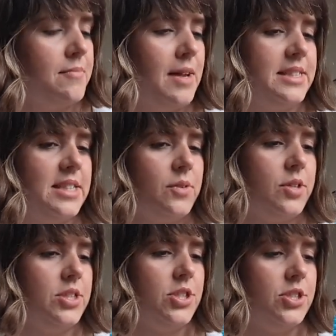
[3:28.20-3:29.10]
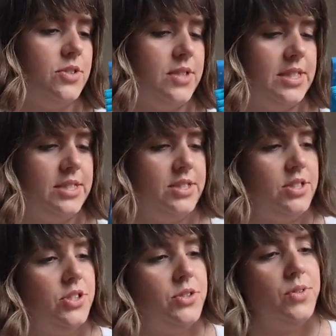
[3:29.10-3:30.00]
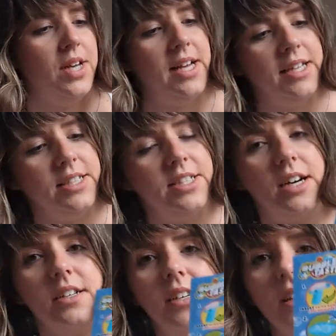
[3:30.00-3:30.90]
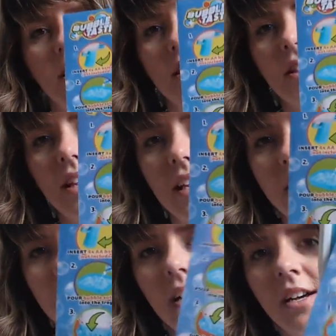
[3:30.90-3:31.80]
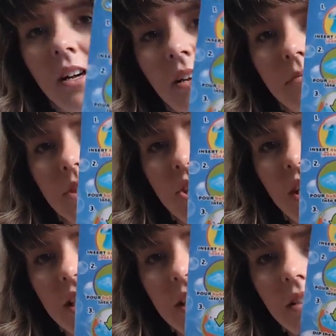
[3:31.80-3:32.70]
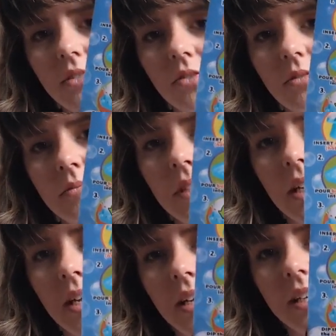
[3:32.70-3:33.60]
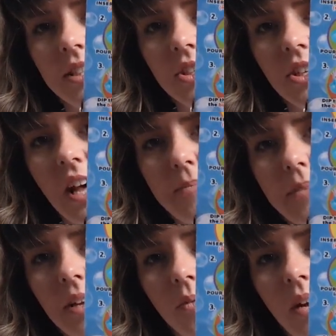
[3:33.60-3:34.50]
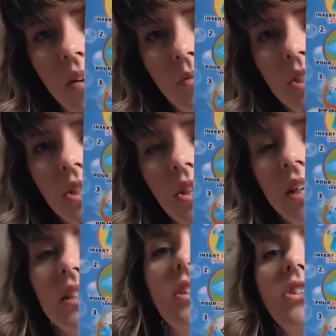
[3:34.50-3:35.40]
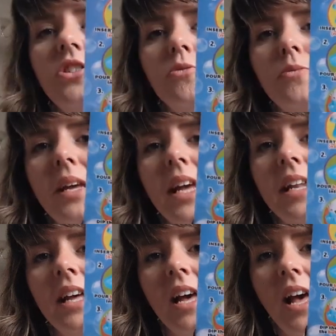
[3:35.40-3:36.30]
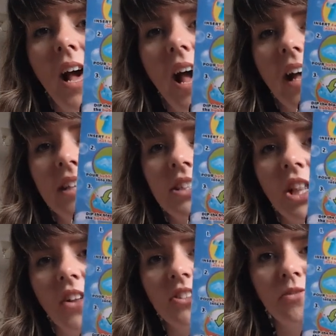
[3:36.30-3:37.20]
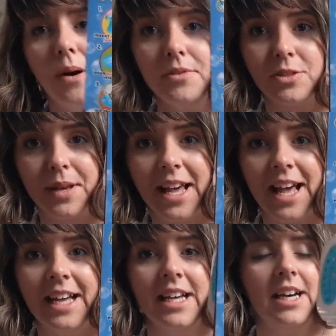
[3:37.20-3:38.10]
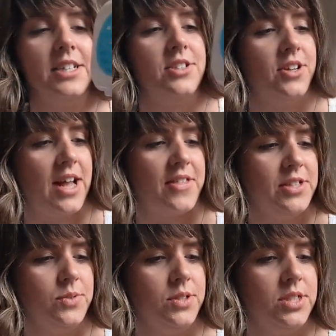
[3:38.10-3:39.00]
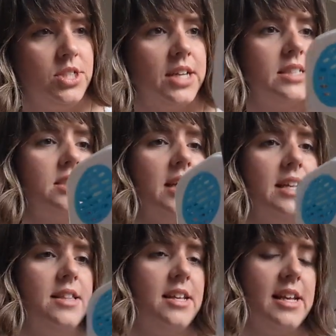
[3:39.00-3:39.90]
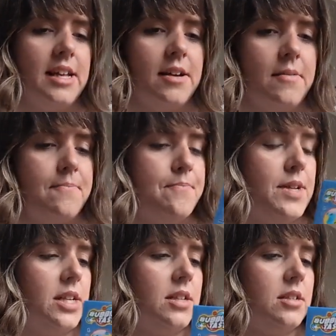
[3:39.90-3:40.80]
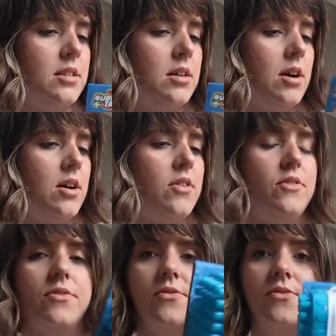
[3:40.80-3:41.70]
Basically what you do is you dunk the machine into that bit where which the solution will be in, and lots of bubbles appear. So yeah, this was just in the middle of